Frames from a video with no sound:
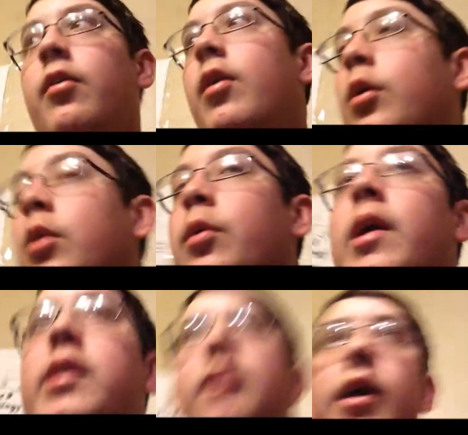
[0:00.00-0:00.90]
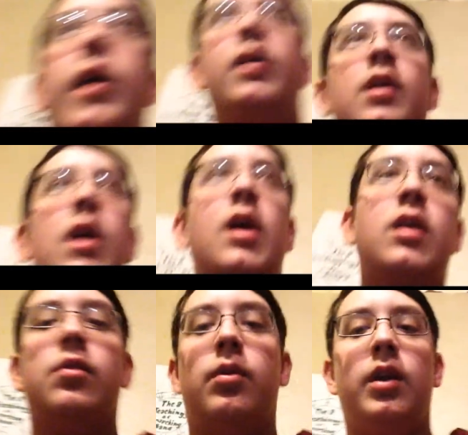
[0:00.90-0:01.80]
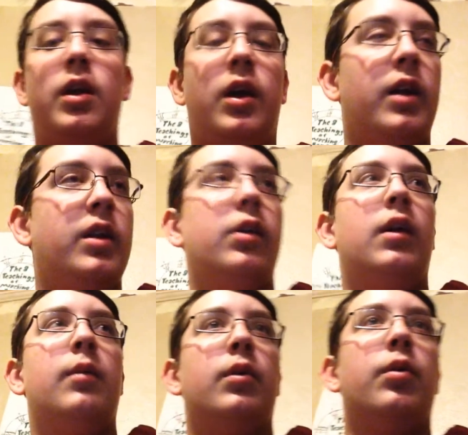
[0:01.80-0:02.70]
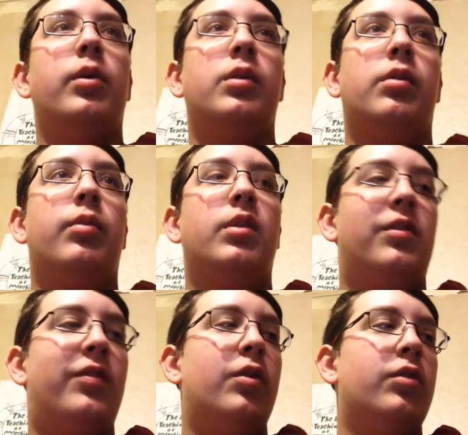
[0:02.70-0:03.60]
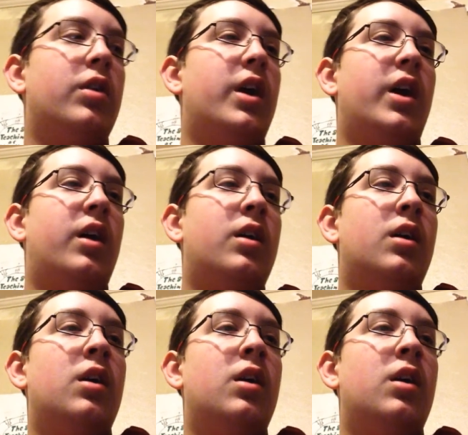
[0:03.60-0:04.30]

and welcome to Wednesday. Just want to let you guys know that I'm recording this with the phone today.